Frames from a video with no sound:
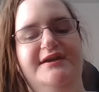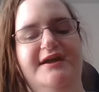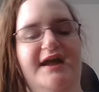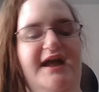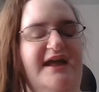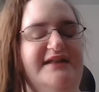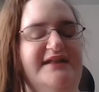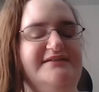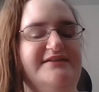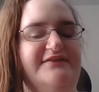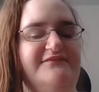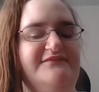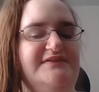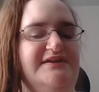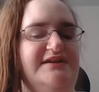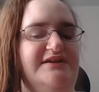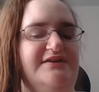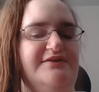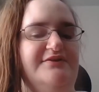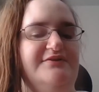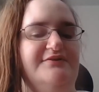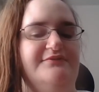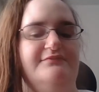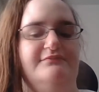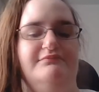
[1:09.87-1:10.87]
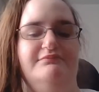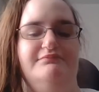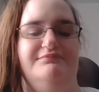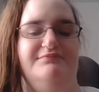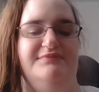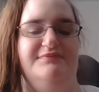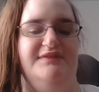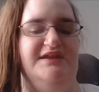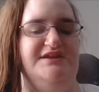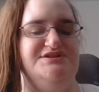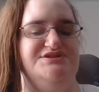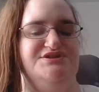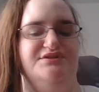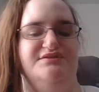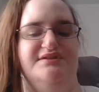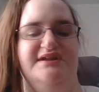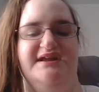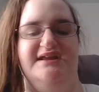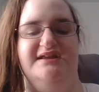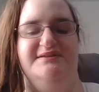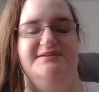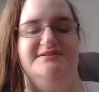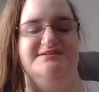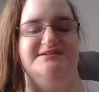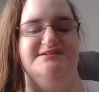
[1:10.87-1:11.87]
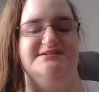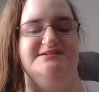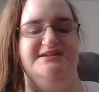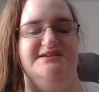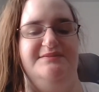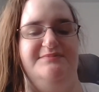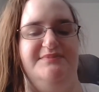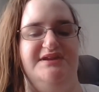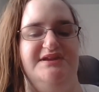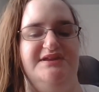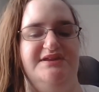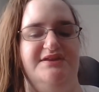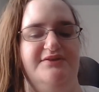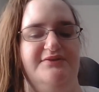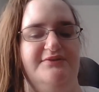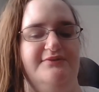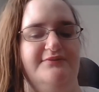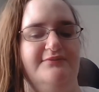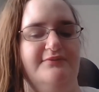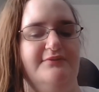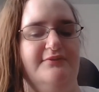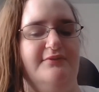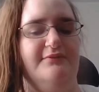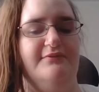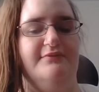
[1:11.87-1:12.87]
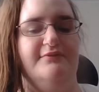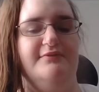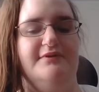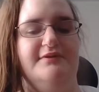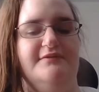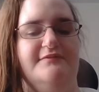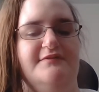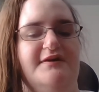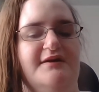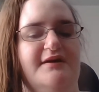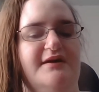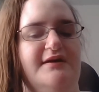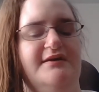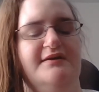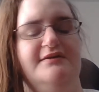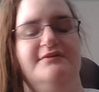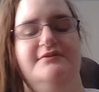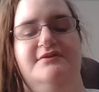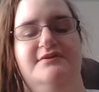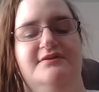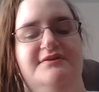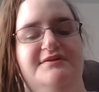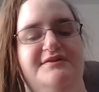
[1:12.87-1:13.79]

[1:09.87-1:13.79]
I'd love to hear things you'd like to see me do or